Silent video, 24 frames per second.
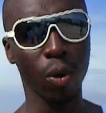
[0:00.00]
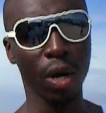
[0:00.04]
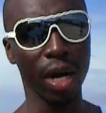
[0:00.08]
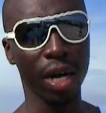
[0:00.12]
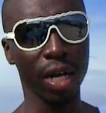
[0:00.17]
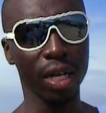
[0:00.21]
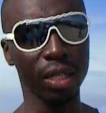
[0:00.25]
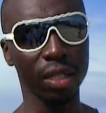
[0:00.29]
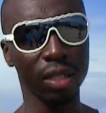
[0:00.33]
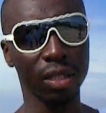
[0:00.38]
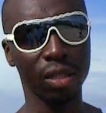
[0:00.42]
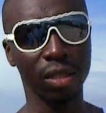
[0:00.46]
a
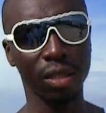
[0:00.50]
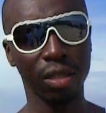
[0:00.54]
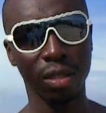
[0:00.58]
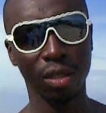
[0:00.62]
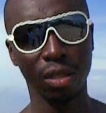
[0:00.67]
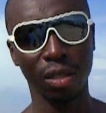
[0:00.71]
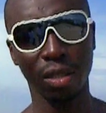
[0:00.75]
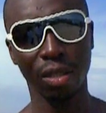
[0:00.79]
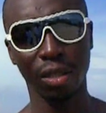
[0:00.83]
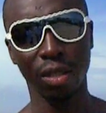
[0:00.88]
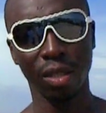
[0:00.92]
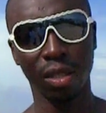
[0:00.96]
while,
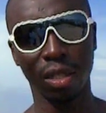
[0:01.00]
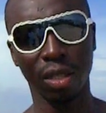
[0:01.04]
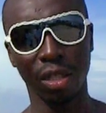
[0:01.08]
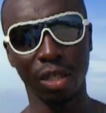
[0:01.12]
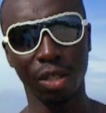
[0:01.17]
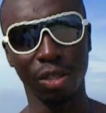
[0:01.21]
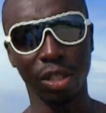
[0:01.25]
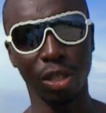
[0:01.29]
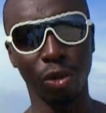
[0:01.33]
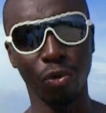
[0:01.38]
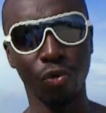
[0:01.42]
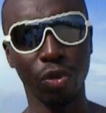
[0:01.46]

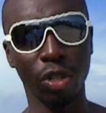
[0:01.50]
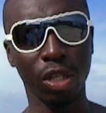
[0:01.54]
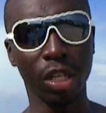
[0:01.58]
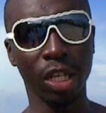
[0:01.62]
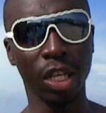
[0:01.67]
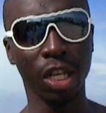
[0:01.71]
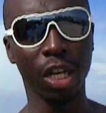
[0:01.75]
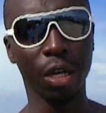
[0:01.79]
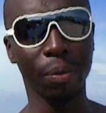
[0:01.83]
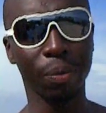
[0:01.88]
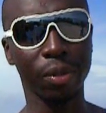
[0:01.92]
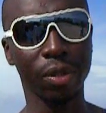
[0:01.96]
the
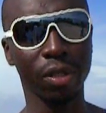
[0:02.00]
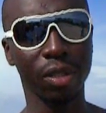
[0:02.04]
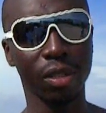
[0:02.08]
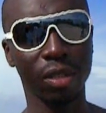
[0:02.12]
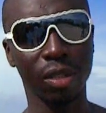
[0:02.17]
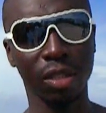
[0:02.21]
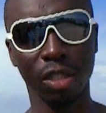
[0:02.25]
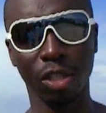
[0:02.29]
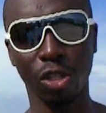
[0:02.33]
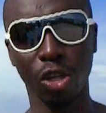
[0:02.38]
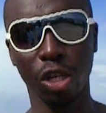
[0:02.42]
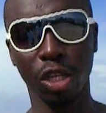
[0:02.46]
real help
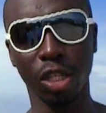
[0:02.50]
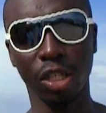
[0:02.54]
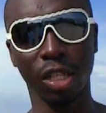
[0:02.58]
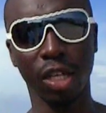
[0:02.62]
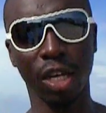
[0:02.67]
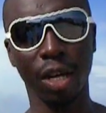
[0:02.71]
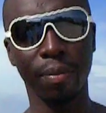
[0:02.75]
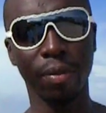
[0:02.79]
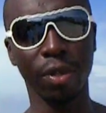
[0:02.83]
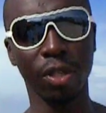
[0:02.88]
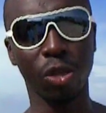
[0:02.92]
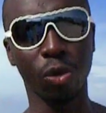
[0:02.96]
started
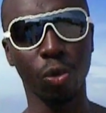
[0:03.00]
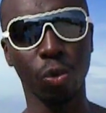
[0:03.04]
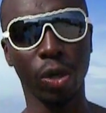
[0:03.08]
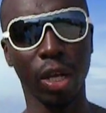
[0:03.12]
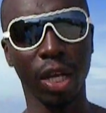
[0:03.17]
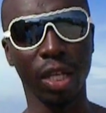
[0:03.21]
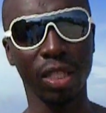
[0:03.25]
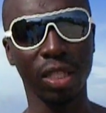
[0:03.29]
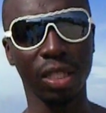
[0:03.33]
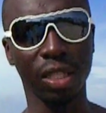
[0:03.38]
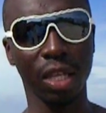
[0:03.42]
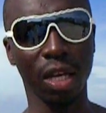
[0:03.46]
coming through,
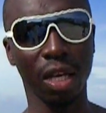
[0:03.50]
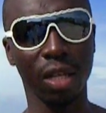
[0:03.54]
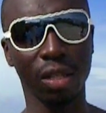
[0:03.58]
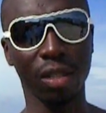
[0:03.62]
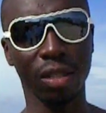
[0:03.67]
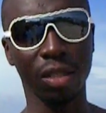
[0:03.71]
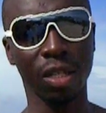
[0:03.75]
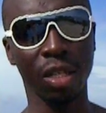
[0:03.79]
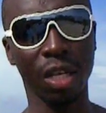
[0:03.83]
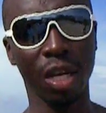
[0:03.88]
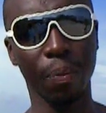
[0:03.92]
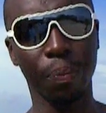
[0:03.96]
that
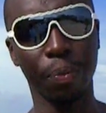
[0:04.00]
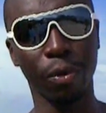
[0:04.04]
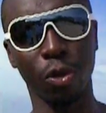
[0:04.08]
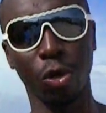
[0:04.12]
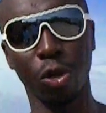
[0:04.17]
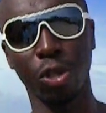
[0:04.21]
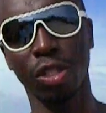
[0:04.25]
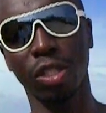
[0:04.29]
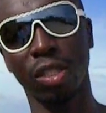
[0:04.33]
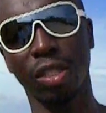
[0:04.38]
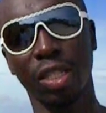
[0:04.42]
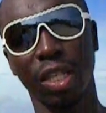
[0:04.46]
started
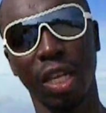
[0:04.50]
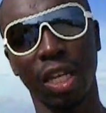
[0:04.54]
helping us